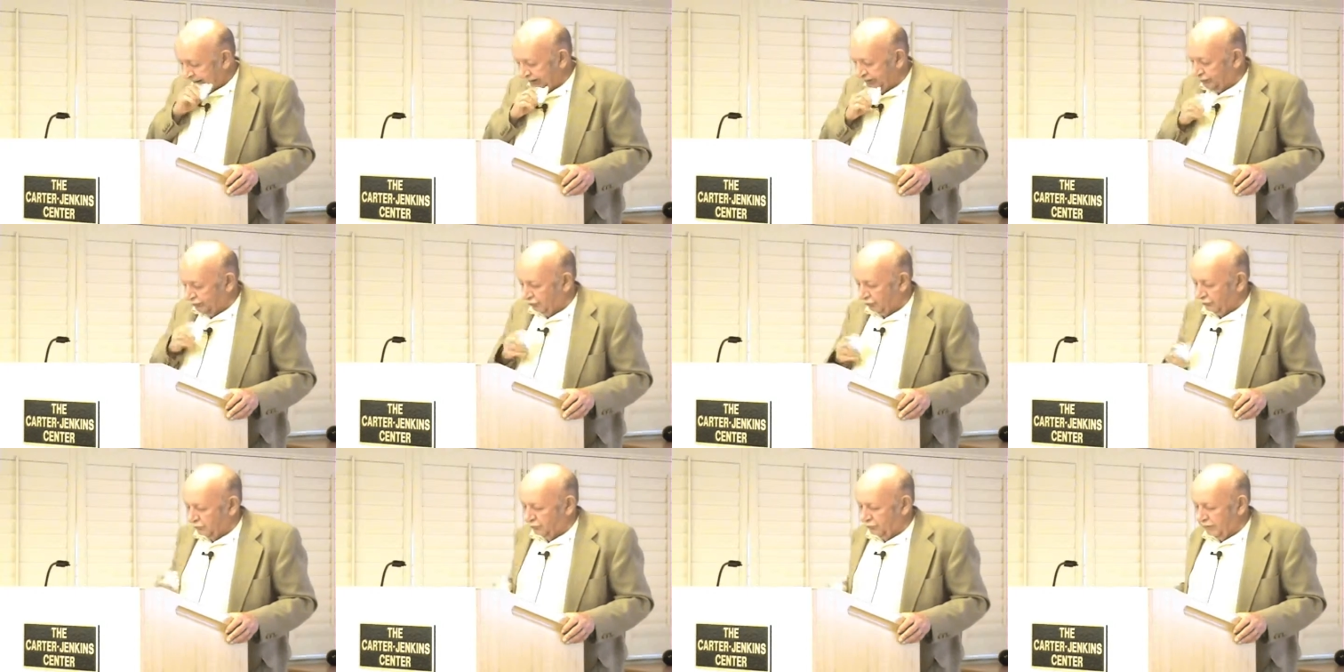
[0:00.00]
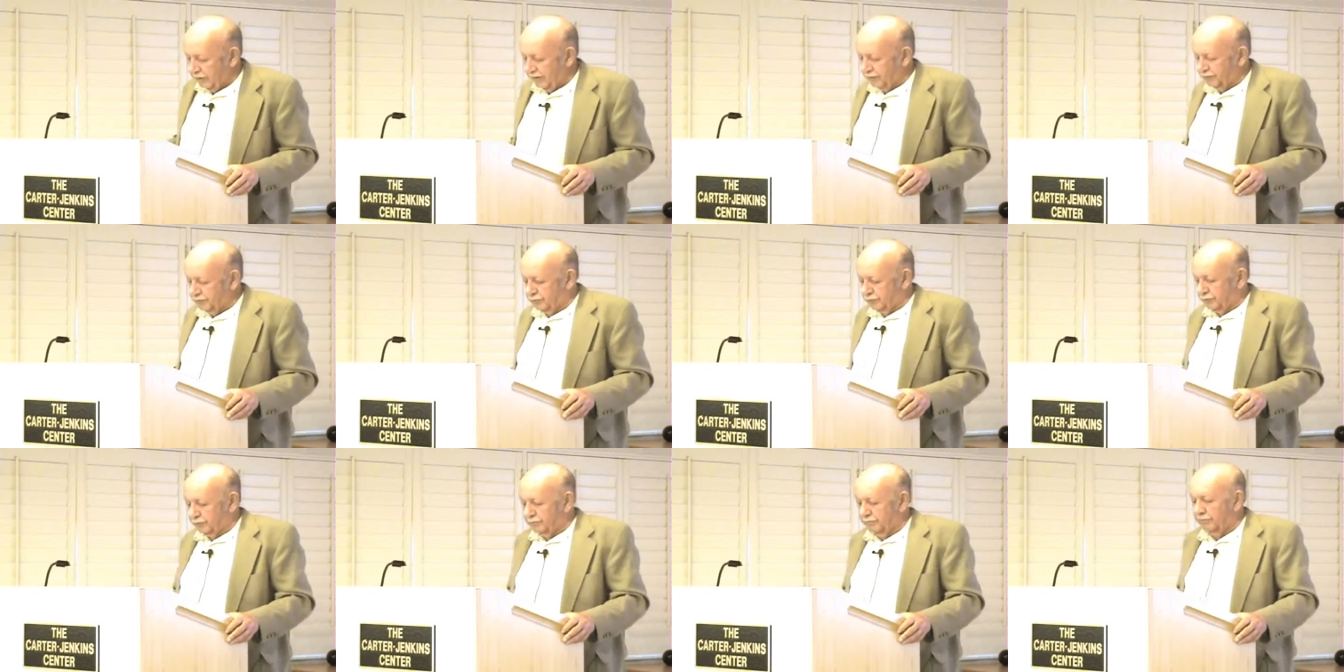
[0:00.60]

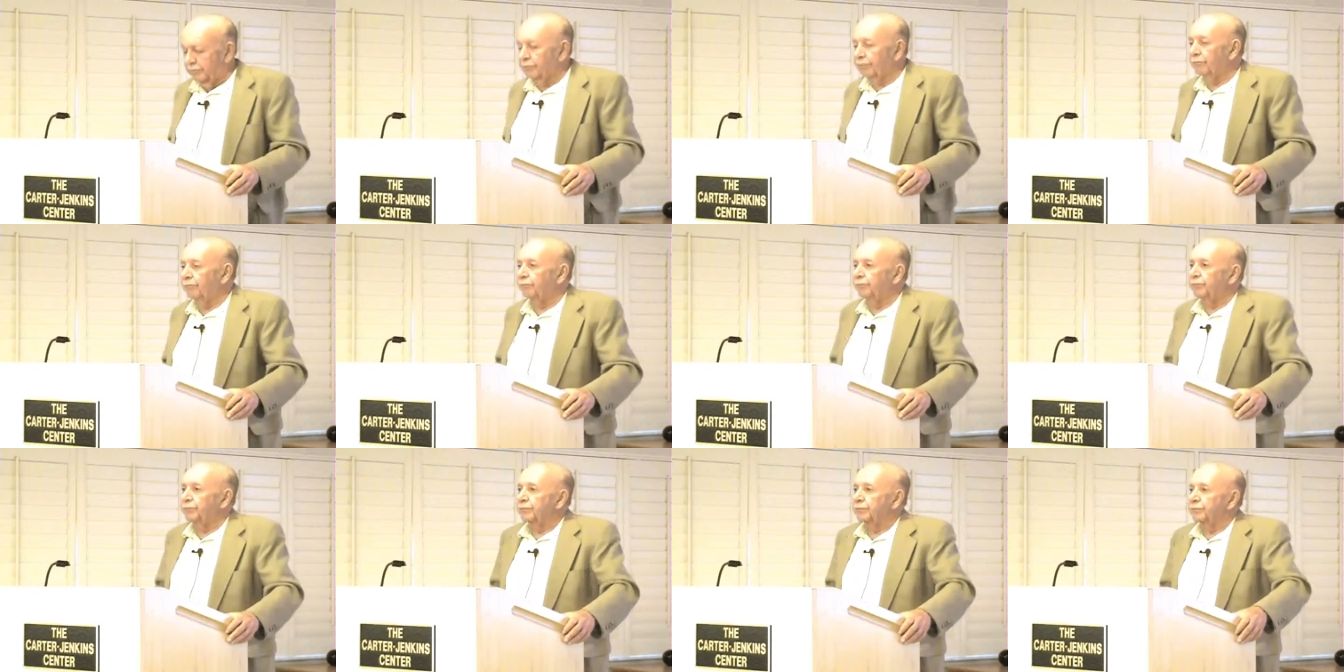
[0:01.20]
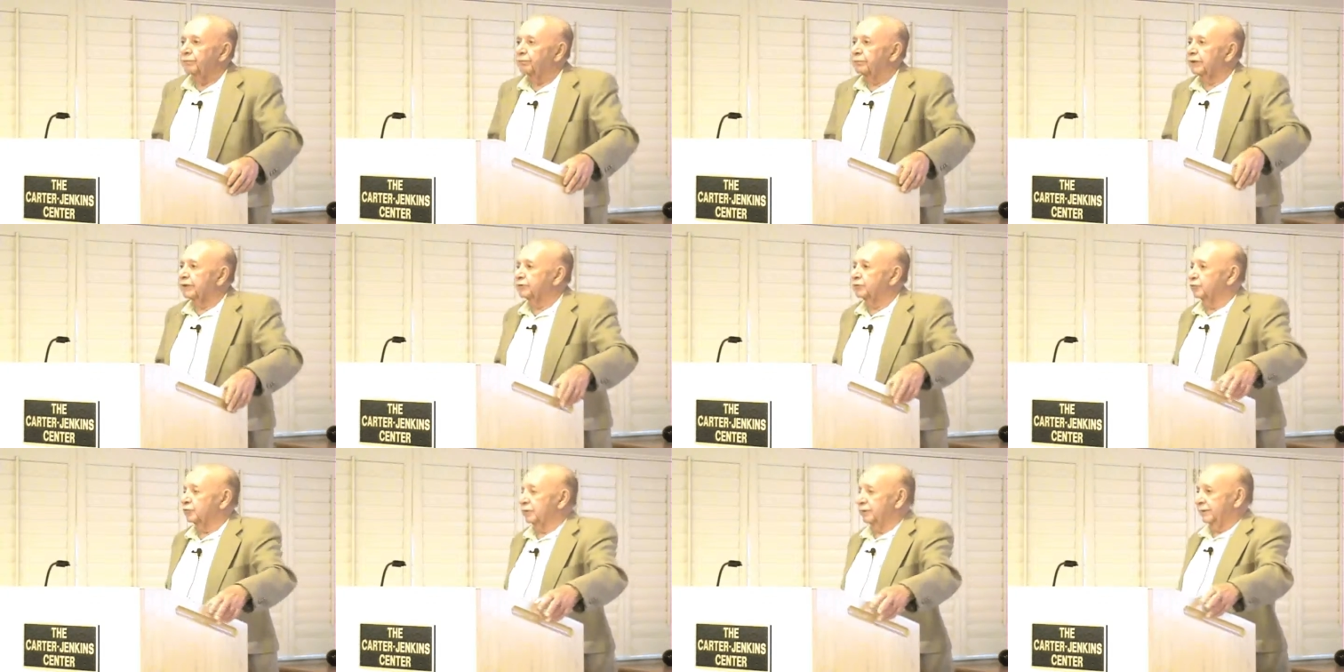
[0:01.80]
dissociation
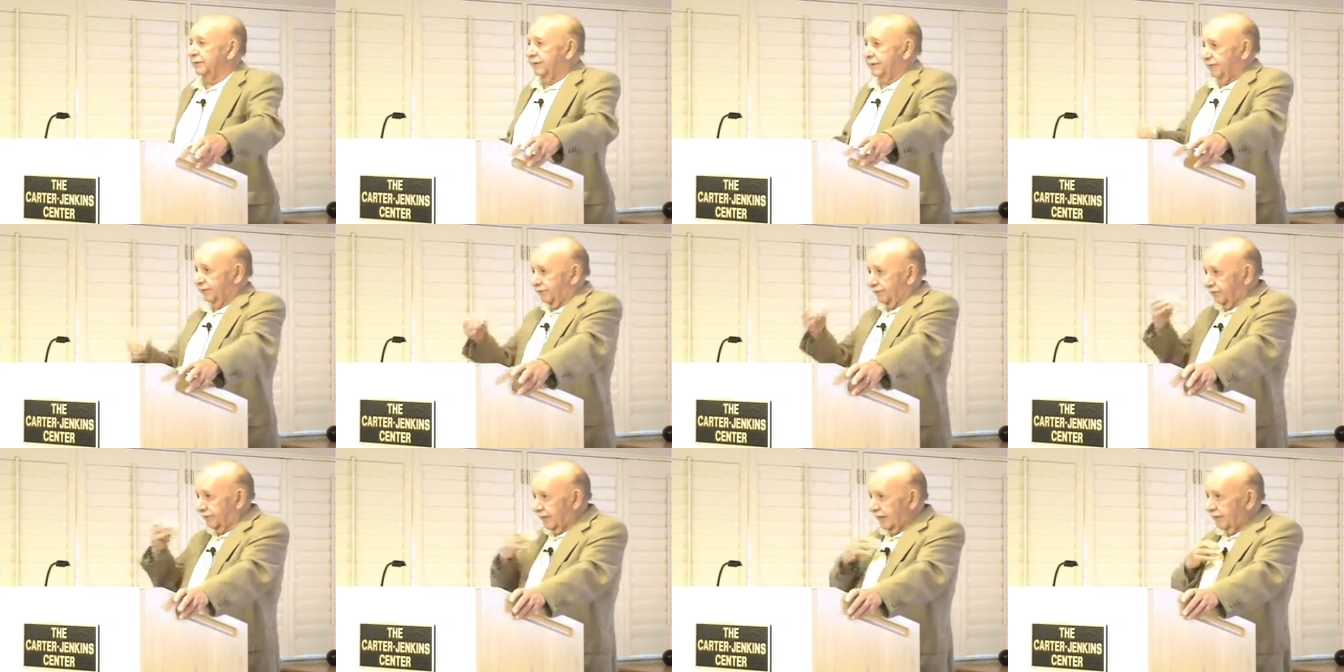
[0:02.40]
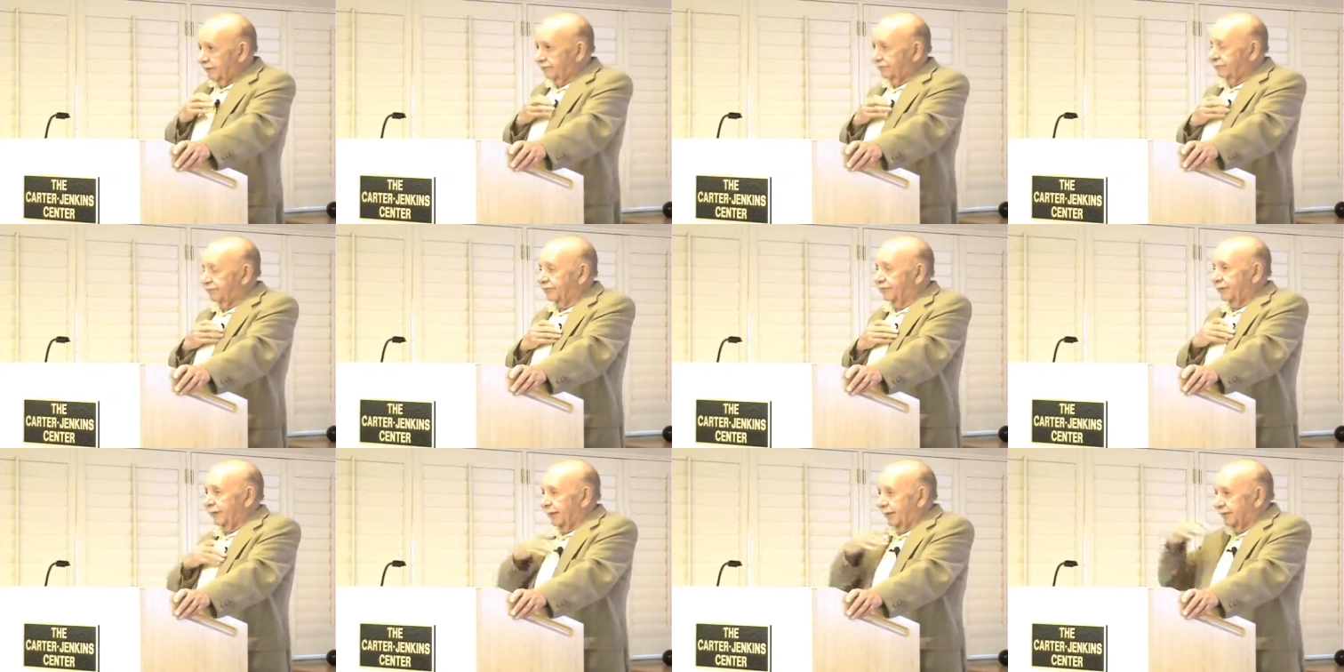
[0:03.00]
between the
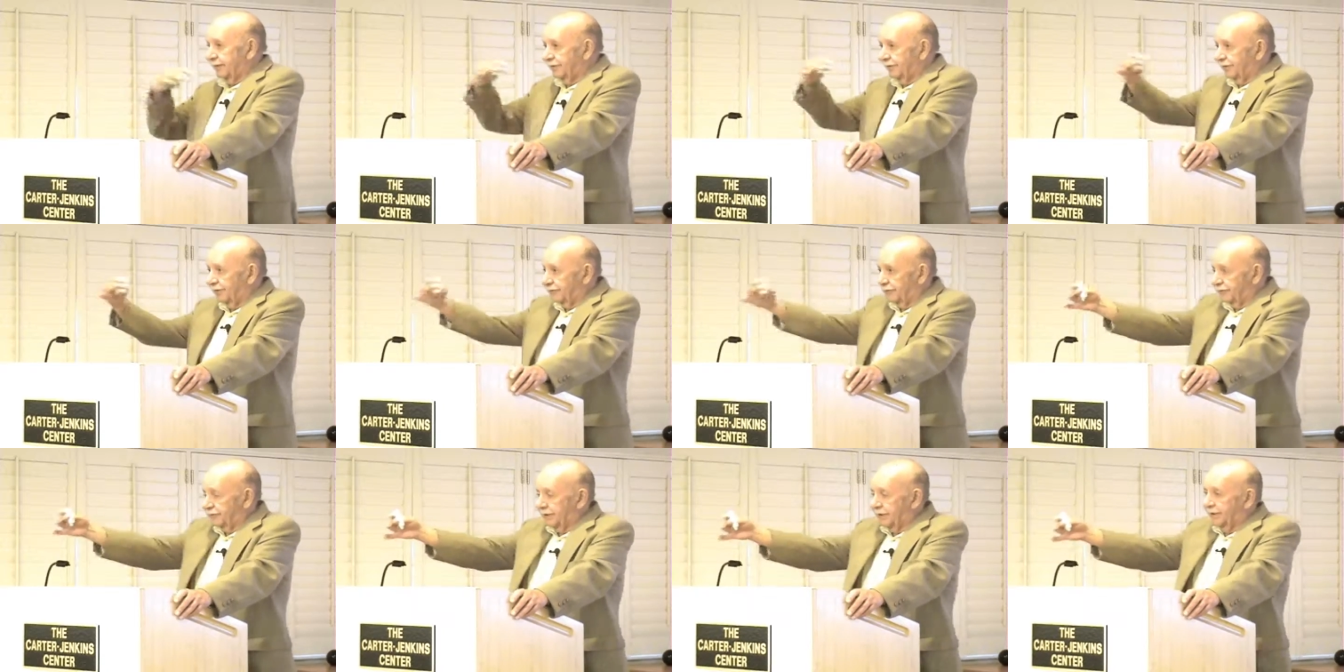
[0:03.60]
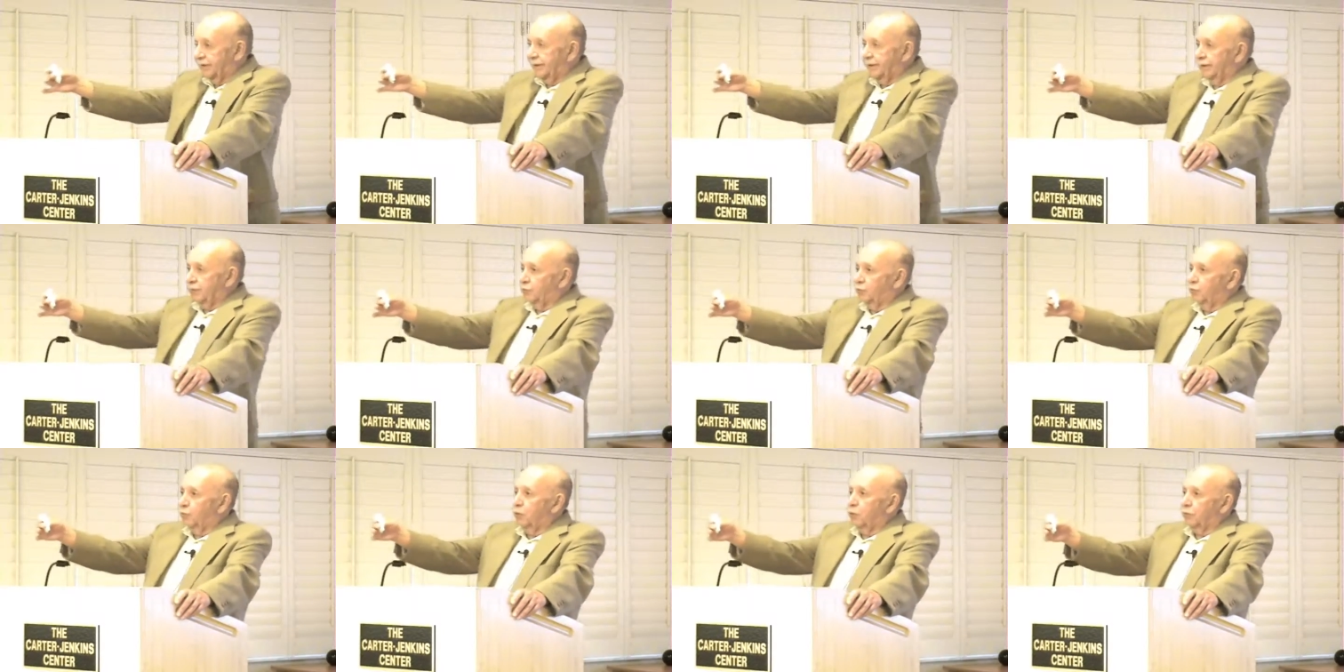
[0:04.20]
self and the
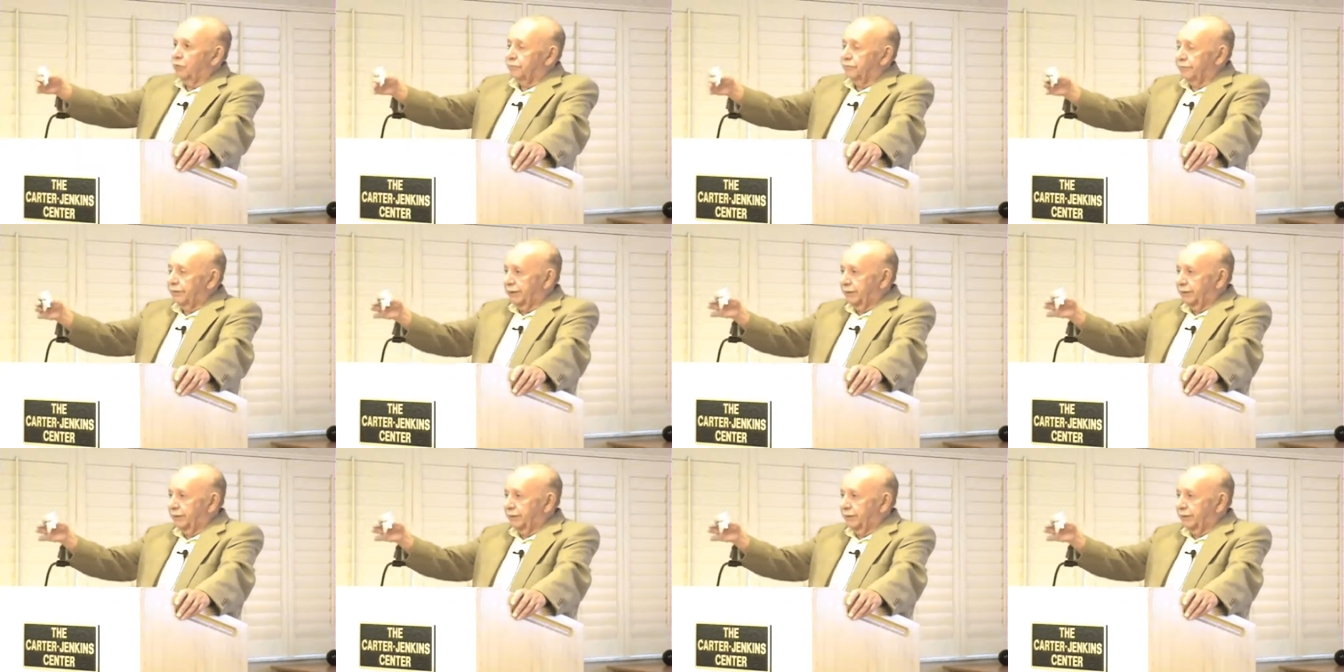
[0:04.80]
external world.